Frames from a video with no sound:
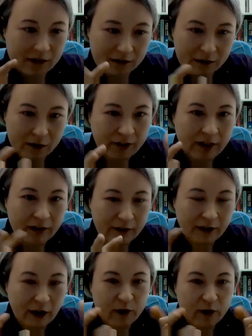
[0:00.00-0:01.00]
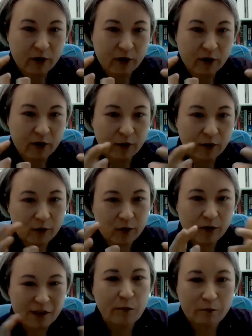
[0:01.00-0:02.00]
sort of like a chemical
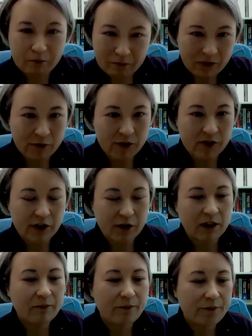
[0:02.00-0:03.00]
system. You see what I mean?